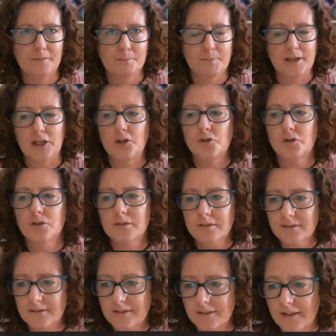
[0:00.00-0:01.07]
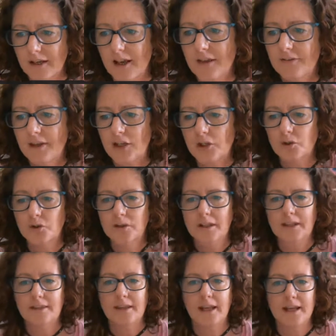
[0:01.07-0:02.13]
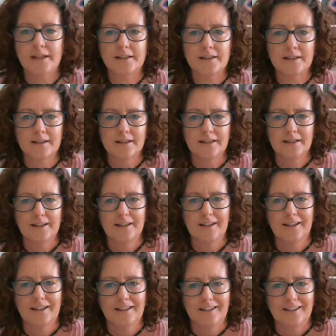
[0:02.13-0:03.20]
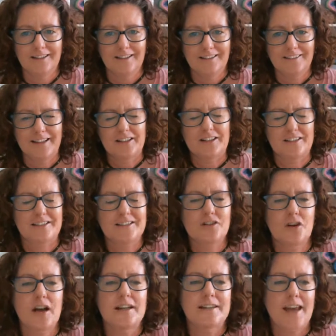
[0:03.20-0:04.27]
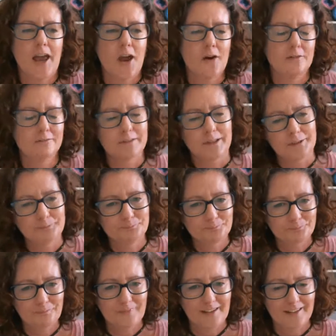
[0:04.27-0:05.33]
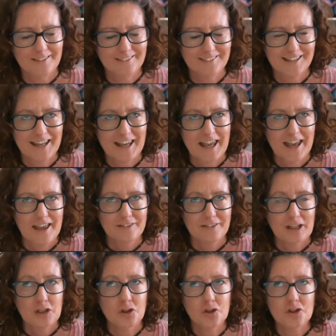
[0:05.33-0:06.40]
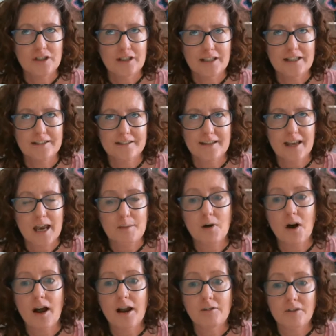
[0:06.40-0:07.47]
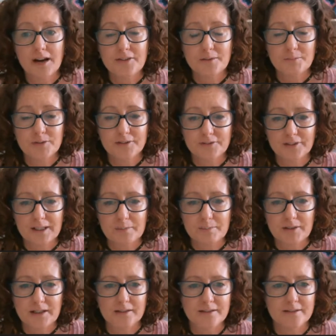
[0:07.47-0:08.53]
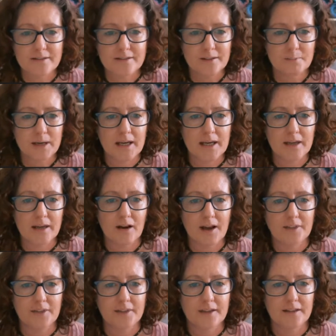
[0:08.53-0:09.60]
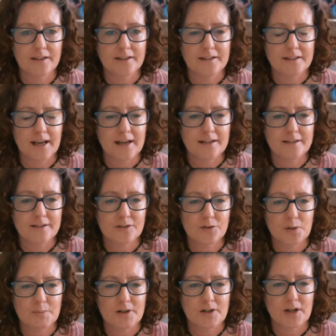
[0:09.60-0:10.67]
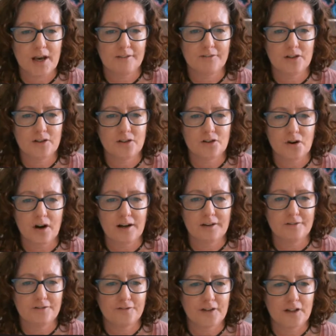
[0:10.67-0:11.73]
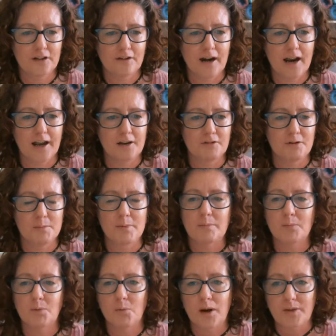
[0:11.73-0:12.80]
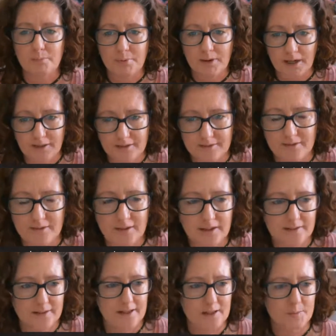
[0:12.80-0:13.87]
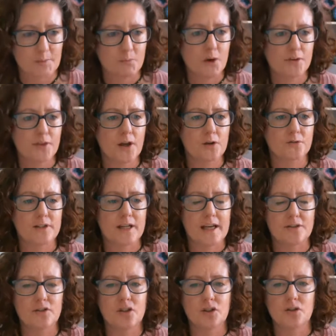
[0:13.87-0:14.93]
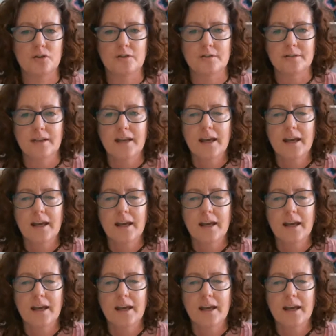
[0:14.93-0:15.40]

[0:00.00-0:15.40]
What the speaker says: be used that you can then, they're designed to help. Well, they're usually the same. I write them differently because to me, I think it takes too much effort to try and figure out and remember where the brackets and things ends. But what they'll tend to use